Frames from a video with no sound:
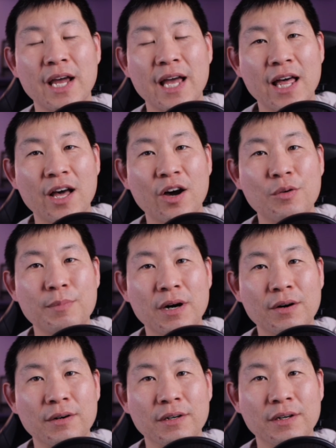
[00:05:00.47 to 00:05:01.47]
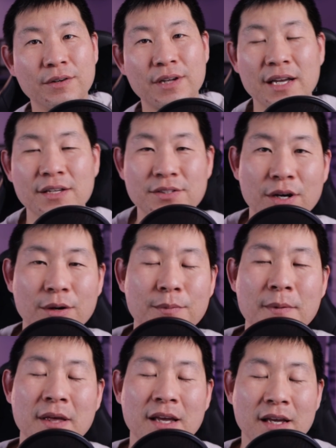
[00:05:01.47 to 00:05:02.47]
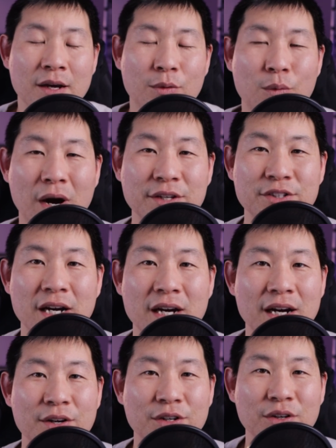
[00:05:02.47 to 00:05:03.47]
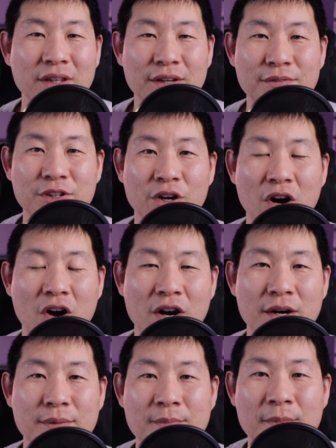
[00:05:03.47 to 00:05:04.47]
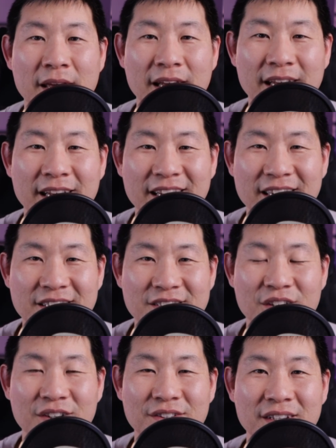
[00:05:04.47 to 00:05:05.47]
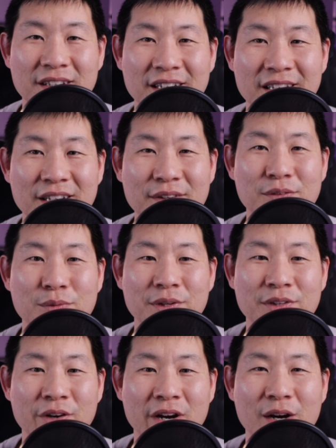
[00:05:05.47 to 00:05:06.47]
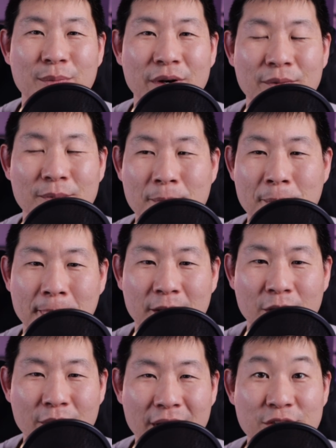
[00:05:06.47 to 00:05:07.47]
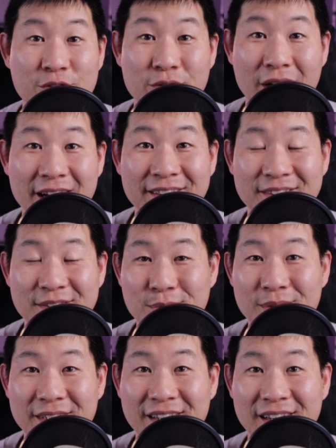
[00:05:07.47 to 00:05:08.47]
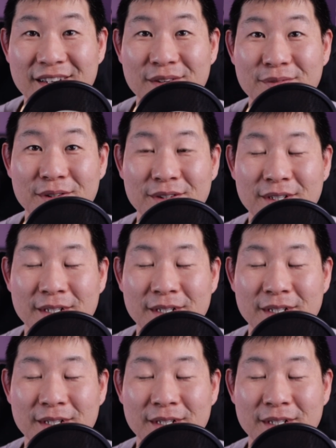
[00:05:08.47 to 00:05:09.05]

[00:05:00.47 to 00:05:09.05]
elbow. Okay, so watch out how you lift your arm, and it's called lift with your elbow. Go ahead and try it this weekend if you're